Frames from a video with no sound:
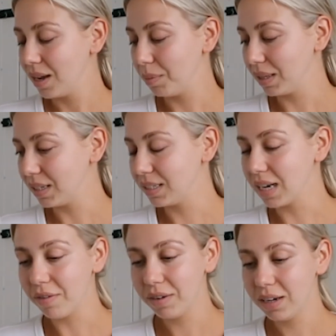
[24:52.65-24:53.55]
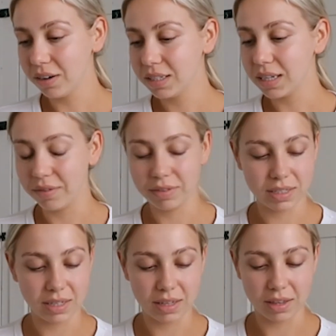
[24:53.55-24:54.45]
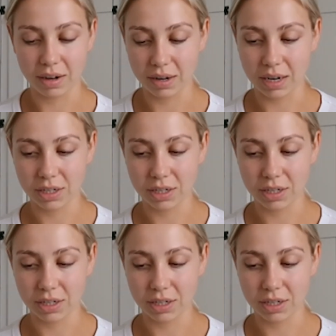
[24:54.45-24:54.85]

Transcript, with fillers: I'm like, there's definitely nice outfits in there that I could